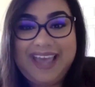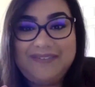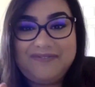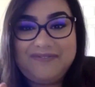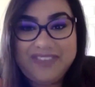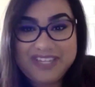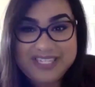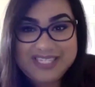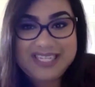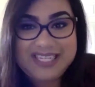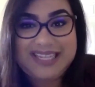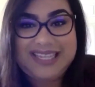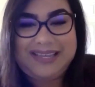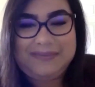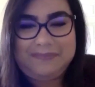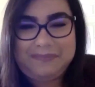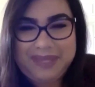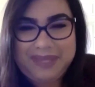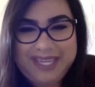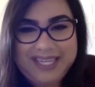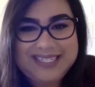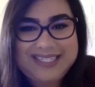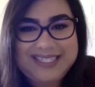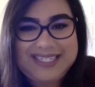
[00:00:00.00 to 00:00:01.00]
physically
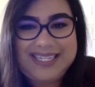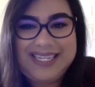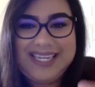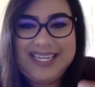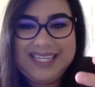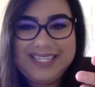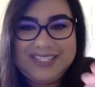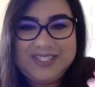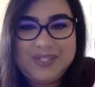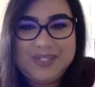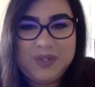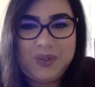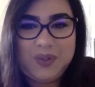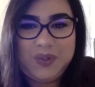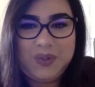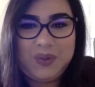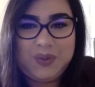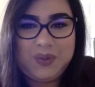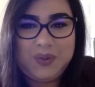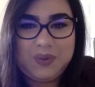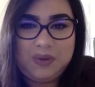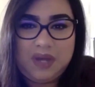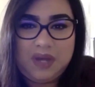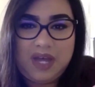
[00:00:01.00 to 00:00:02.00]
meet
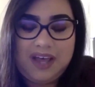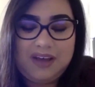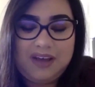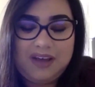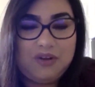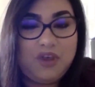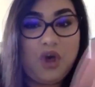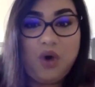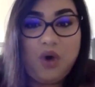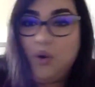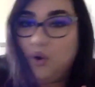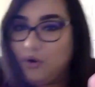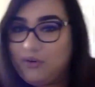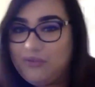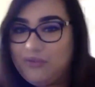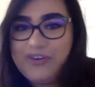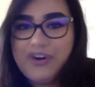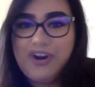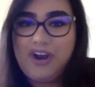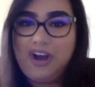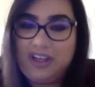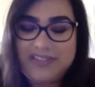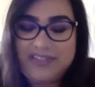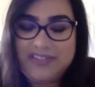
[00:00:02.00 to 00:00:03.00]
to go
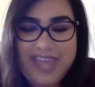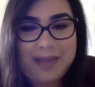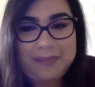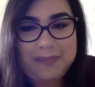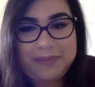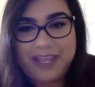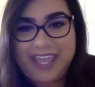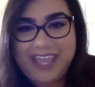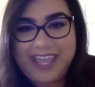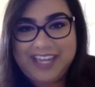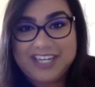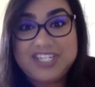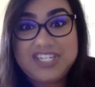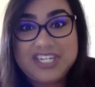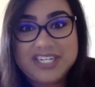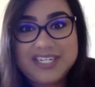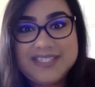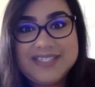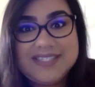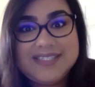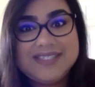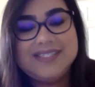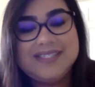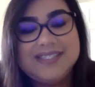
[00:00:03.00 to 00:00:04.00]
over all the
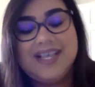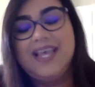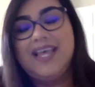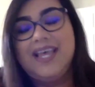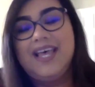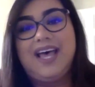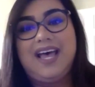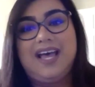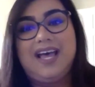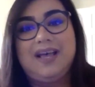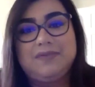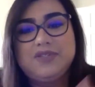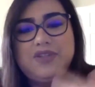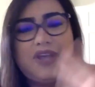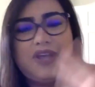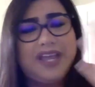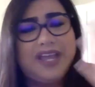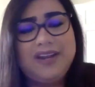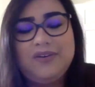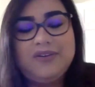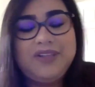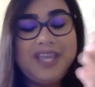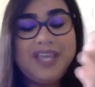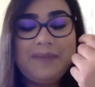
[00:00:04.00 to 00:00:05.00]
applications. So I
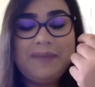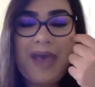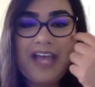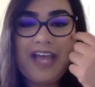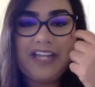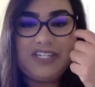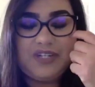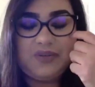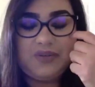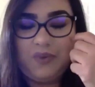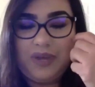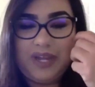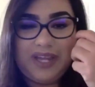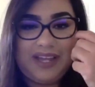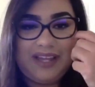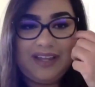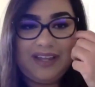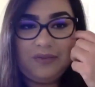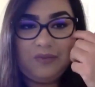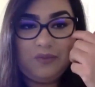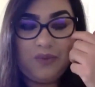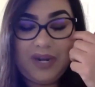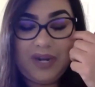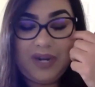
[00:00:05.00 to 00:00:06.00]
can only imagine
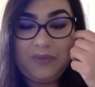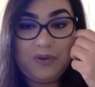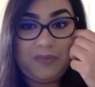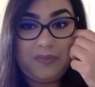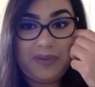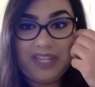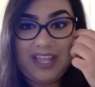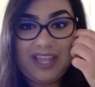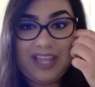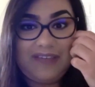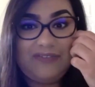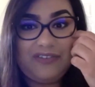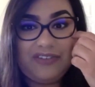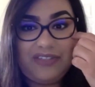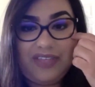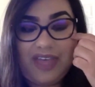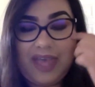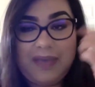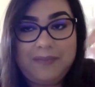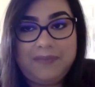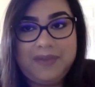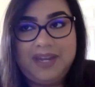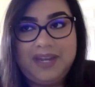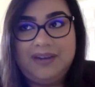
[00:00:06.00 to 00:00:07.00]
what it would be like for
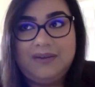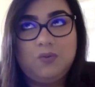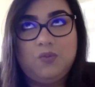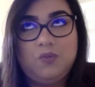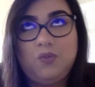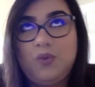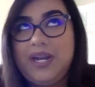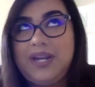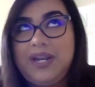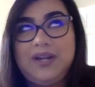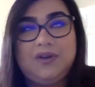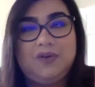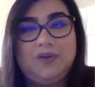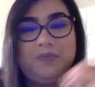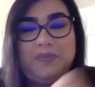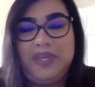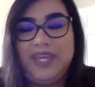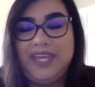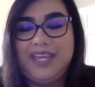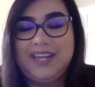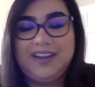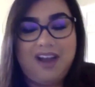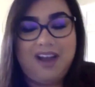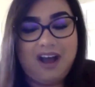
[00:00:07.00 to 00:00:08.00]
them and what it'll
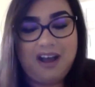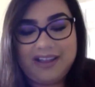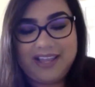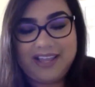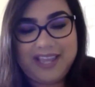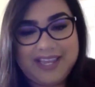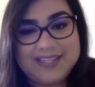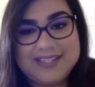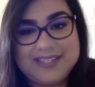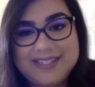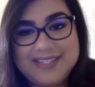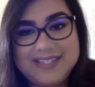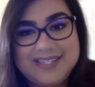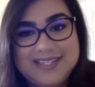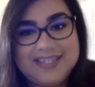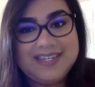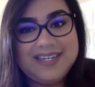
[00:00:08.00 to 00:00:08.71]
be in August.